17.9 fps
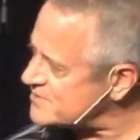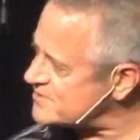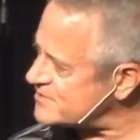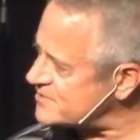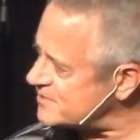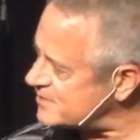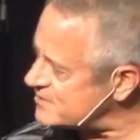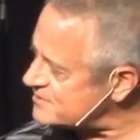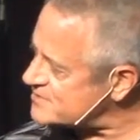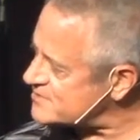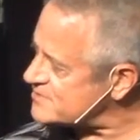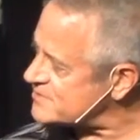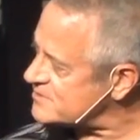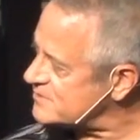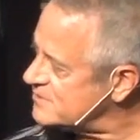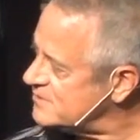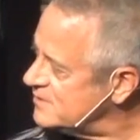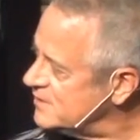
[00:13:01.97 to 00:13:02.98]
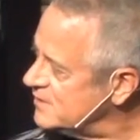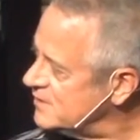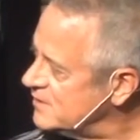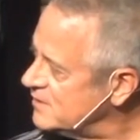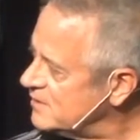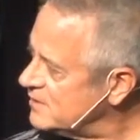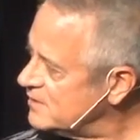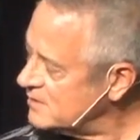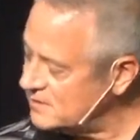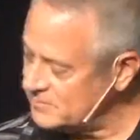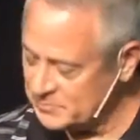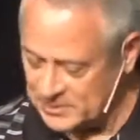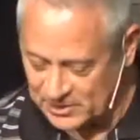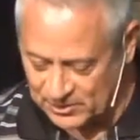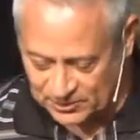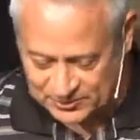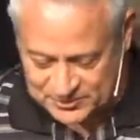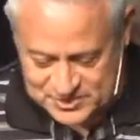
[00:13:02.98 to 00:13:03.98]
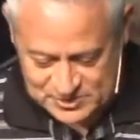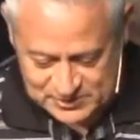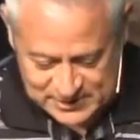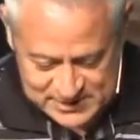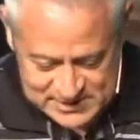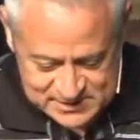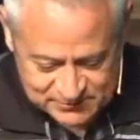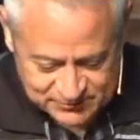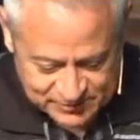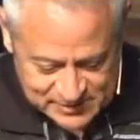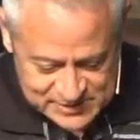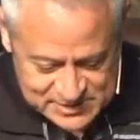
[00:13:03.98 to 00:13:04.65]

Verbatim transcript: sense, but it also has a very